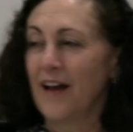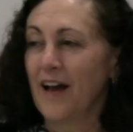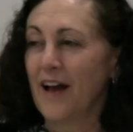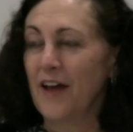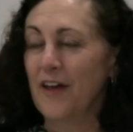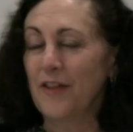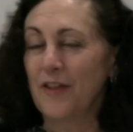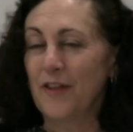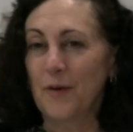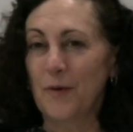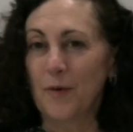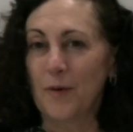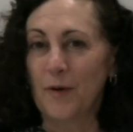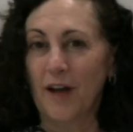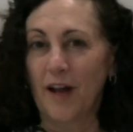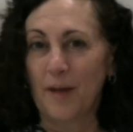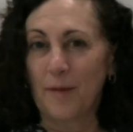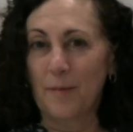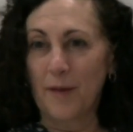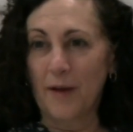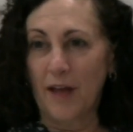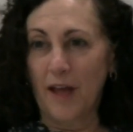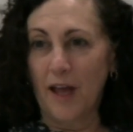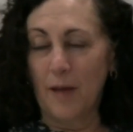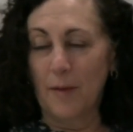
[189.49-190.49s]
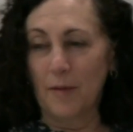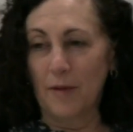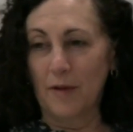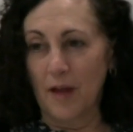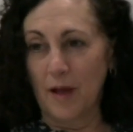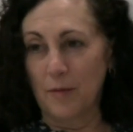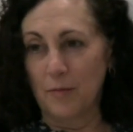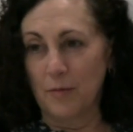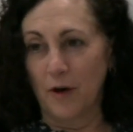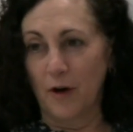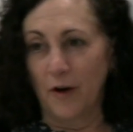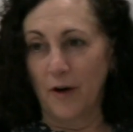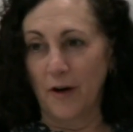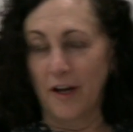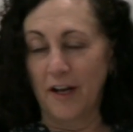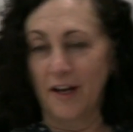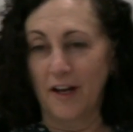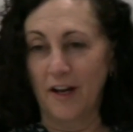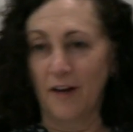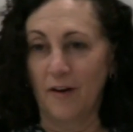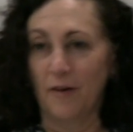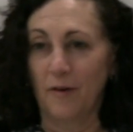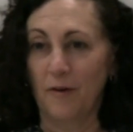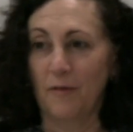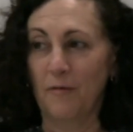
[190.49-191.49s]
I think when I became a librarian
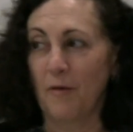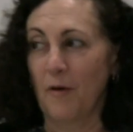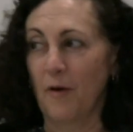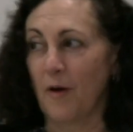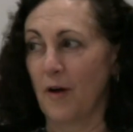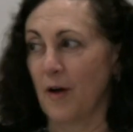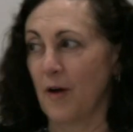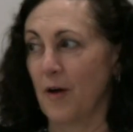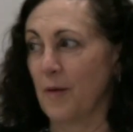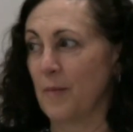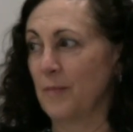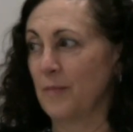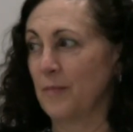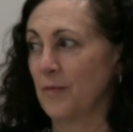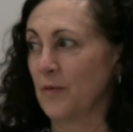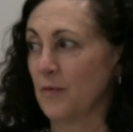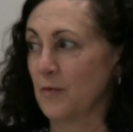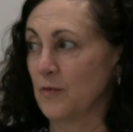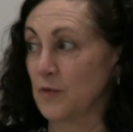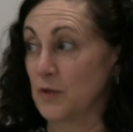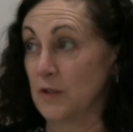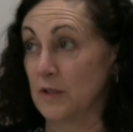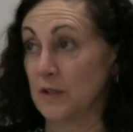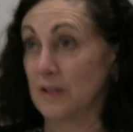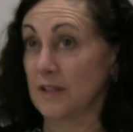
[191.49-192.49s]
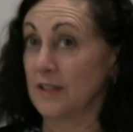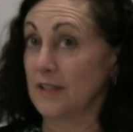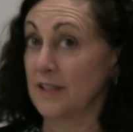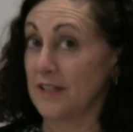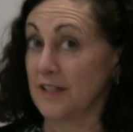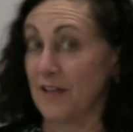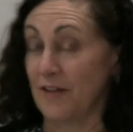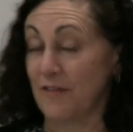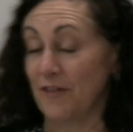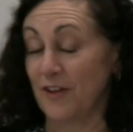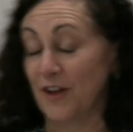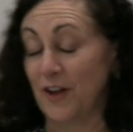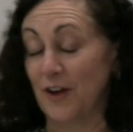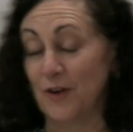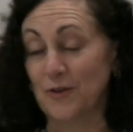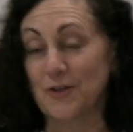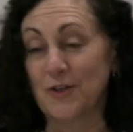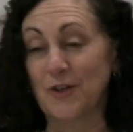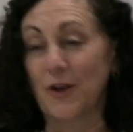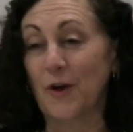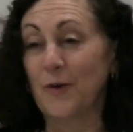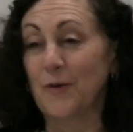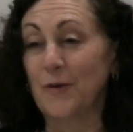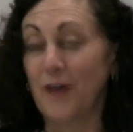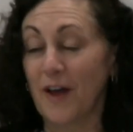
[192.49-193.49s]
here, um, which is seven
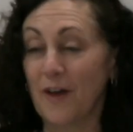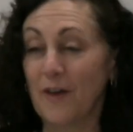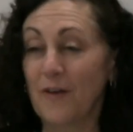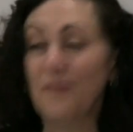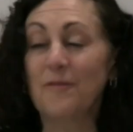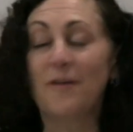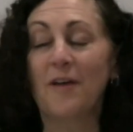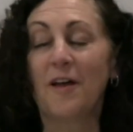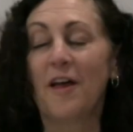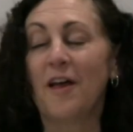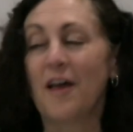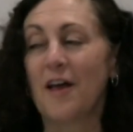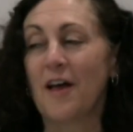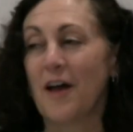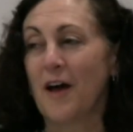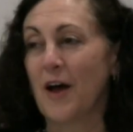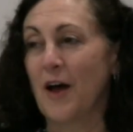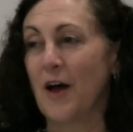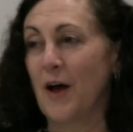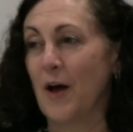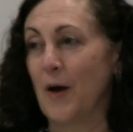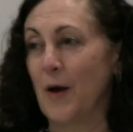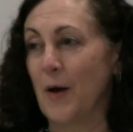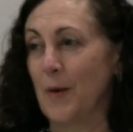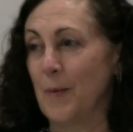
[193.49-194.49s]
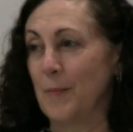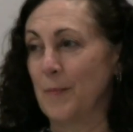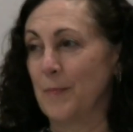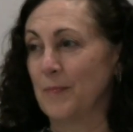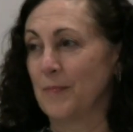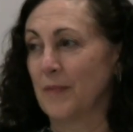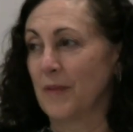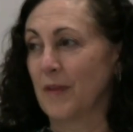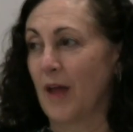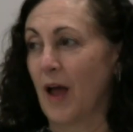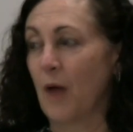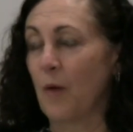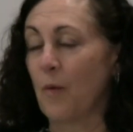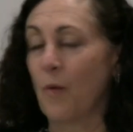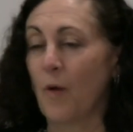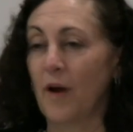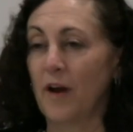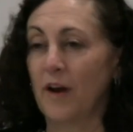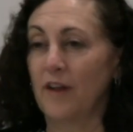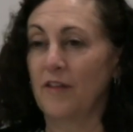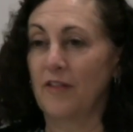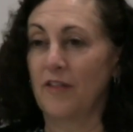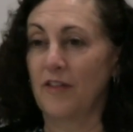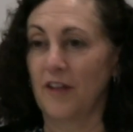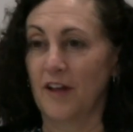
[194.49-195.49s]
years ago now, um, I
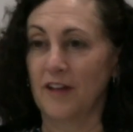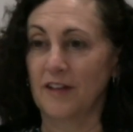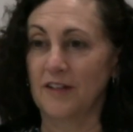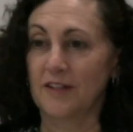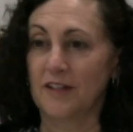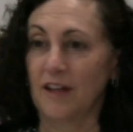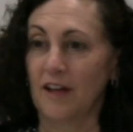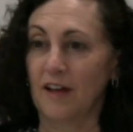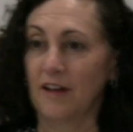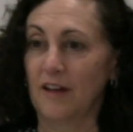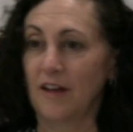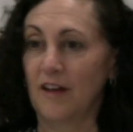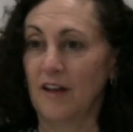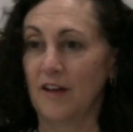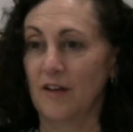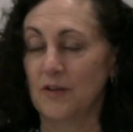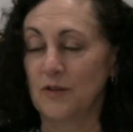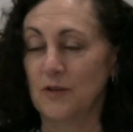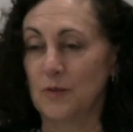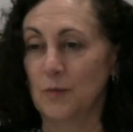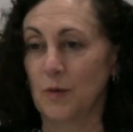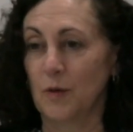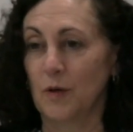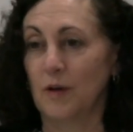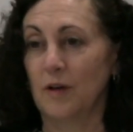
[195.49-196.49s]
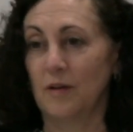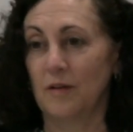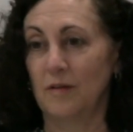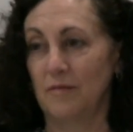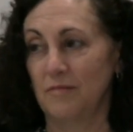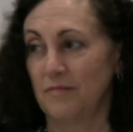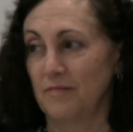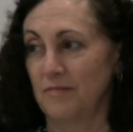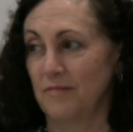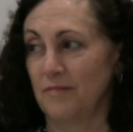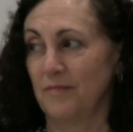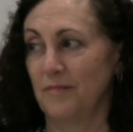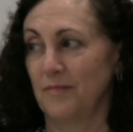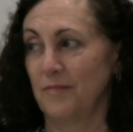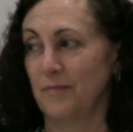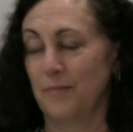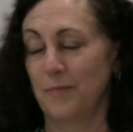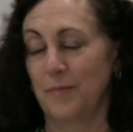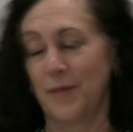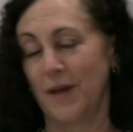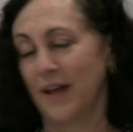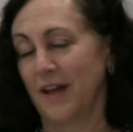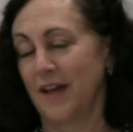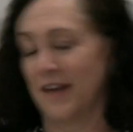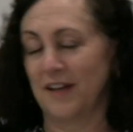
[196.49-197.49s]
wanted things that kids would
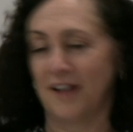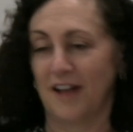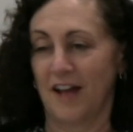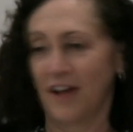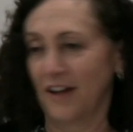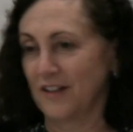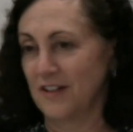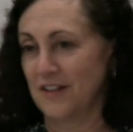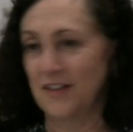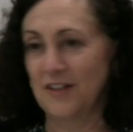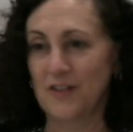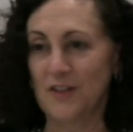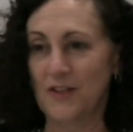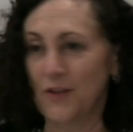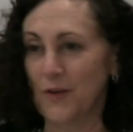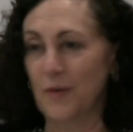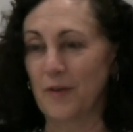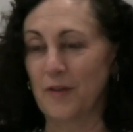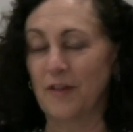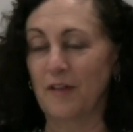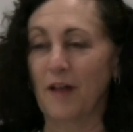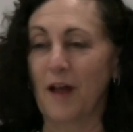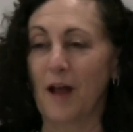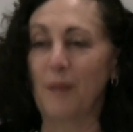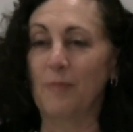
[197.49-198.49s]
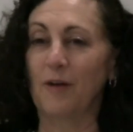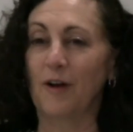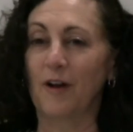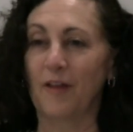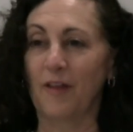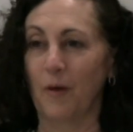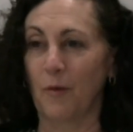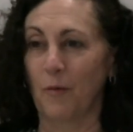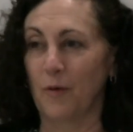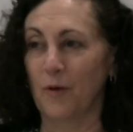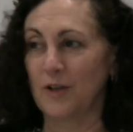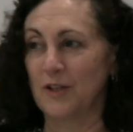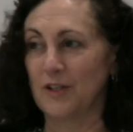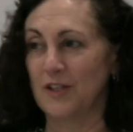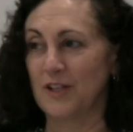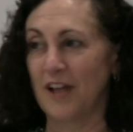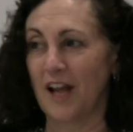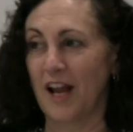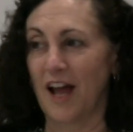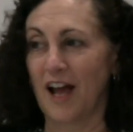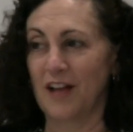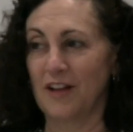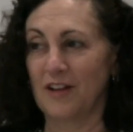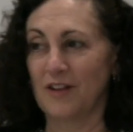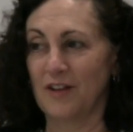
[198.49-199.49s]
be connected to in the library that would
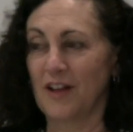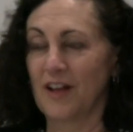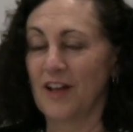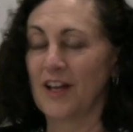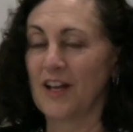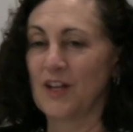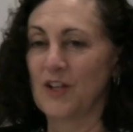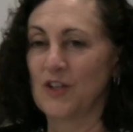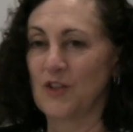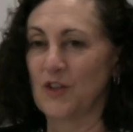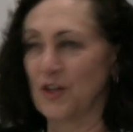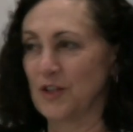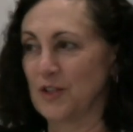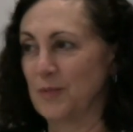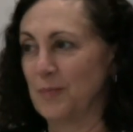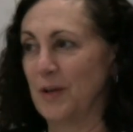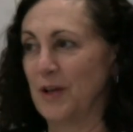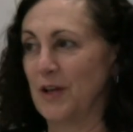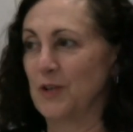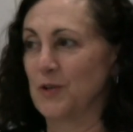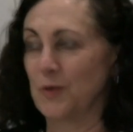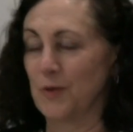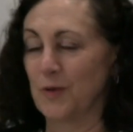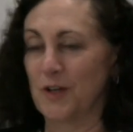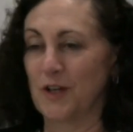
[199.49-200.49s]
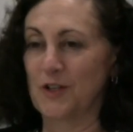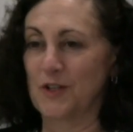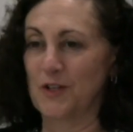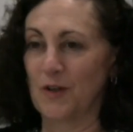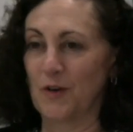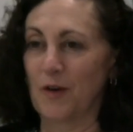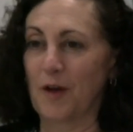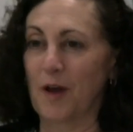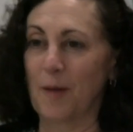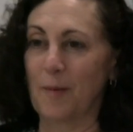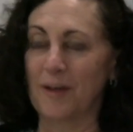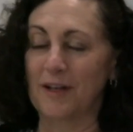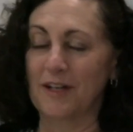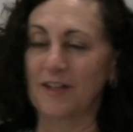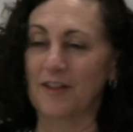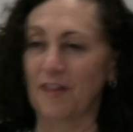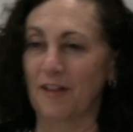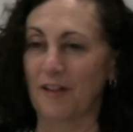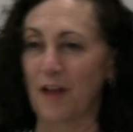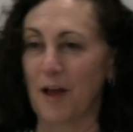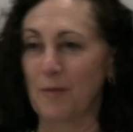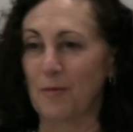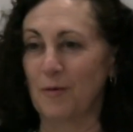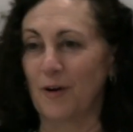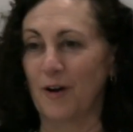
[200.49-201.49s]
not just be traditional coming to
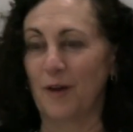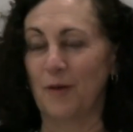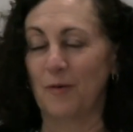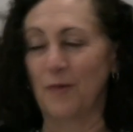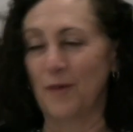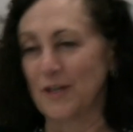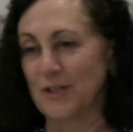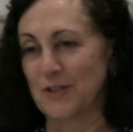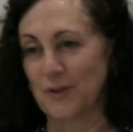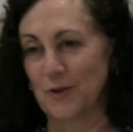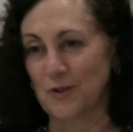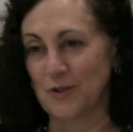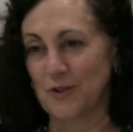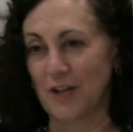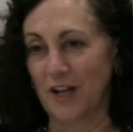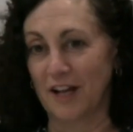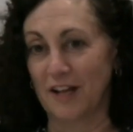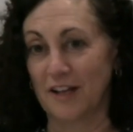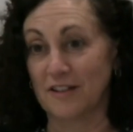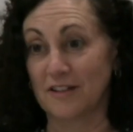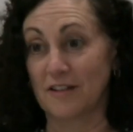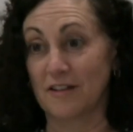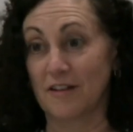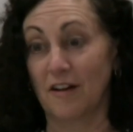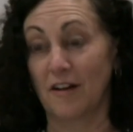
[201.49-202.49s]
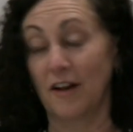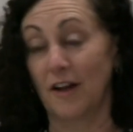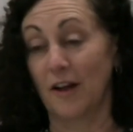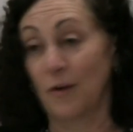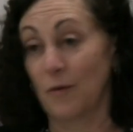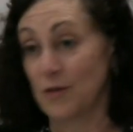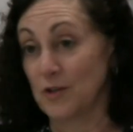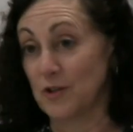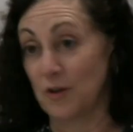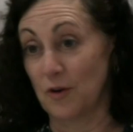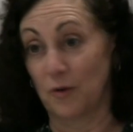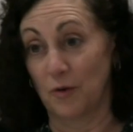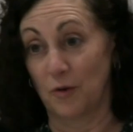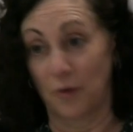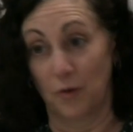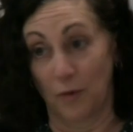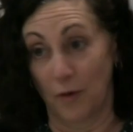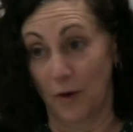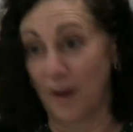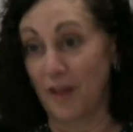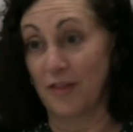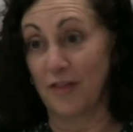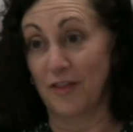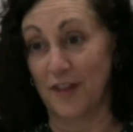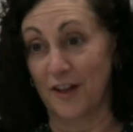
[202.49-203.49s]
the library researching and studying, which are
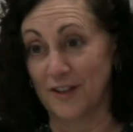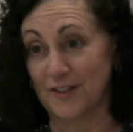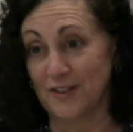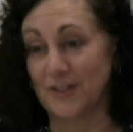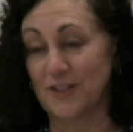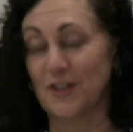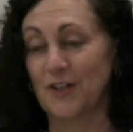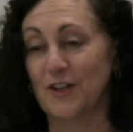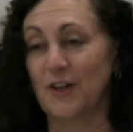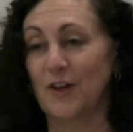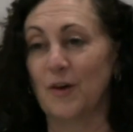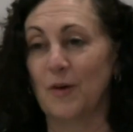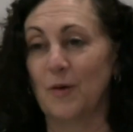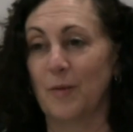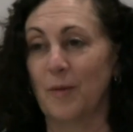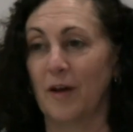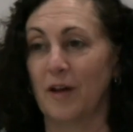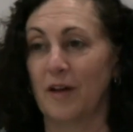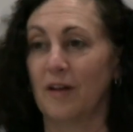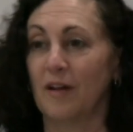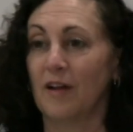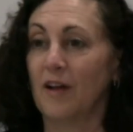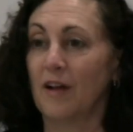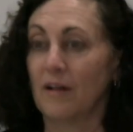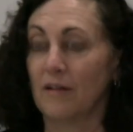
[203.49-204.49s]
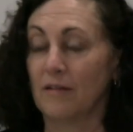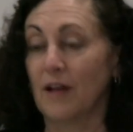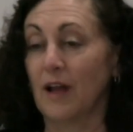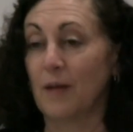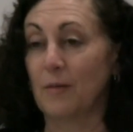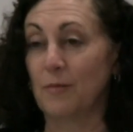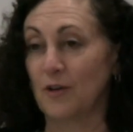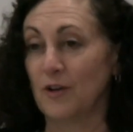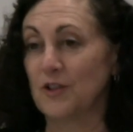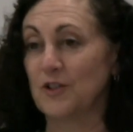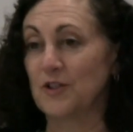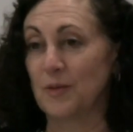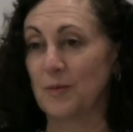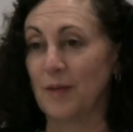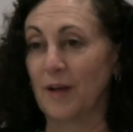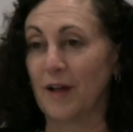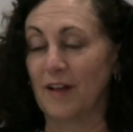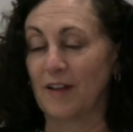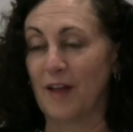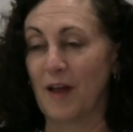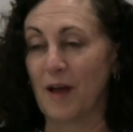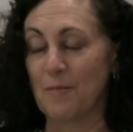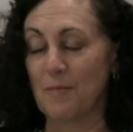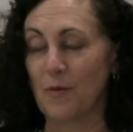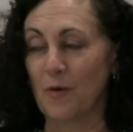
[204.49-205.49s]
great things to do, but libraries should be
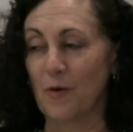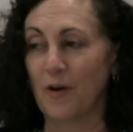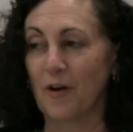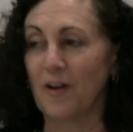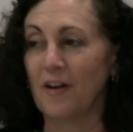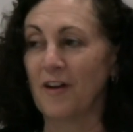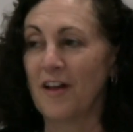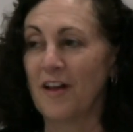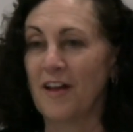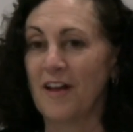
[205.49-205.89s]
a lot more.